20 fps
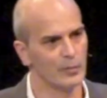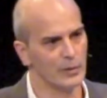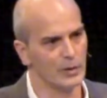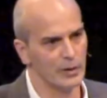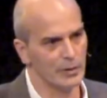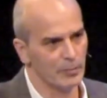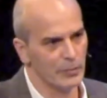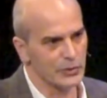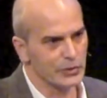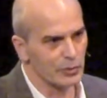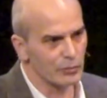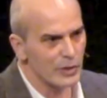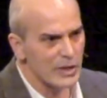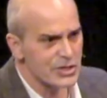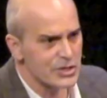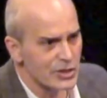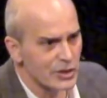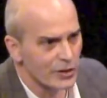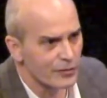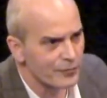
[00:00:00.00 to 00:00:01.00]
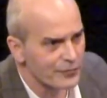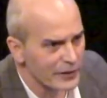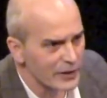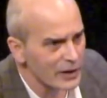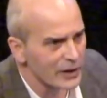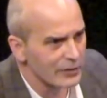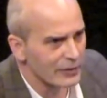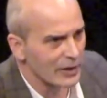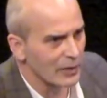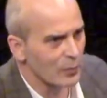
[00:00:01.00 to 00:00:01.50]
But the reason you're
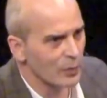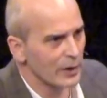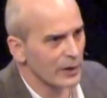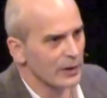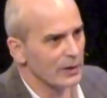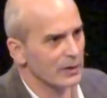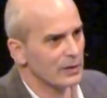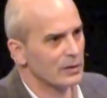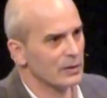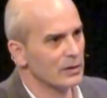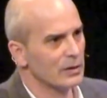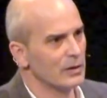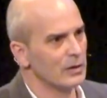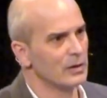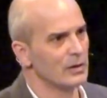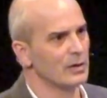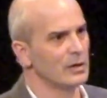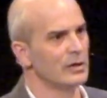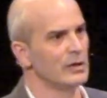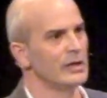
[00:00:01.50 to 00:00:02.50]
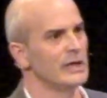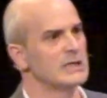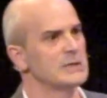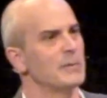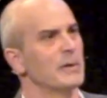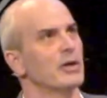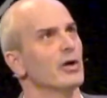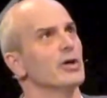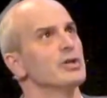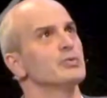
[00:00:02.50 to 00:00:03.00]
feeling that way is
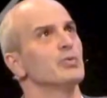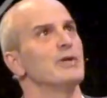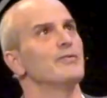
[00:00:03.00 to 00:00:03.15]
because we've